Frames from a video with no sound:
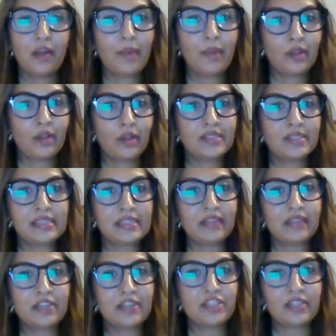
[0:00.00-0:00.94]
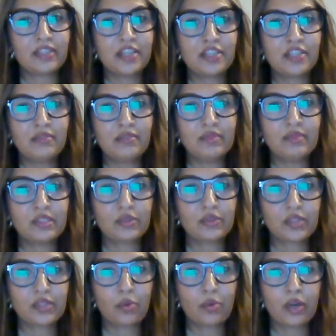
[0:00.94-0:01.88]
Policy and legislation,
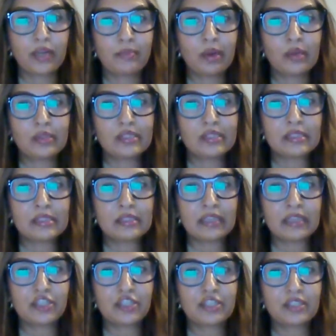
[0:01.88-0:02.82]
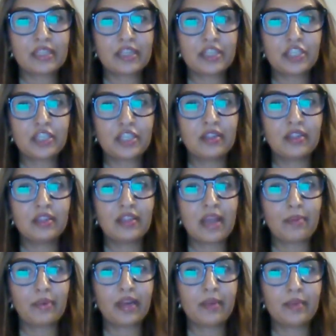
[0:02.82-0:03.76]
so supporting policies and legislation
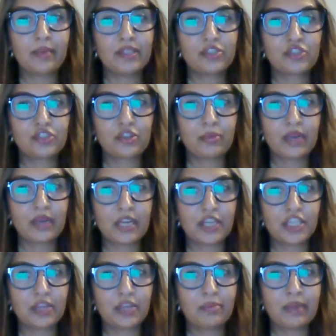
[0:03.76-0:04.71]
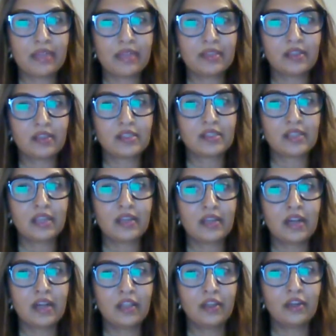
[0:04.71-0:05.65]
that prohibits discrimination based on skin
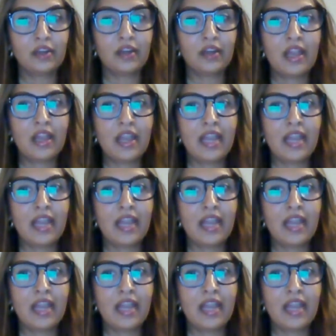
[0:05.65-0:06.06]
color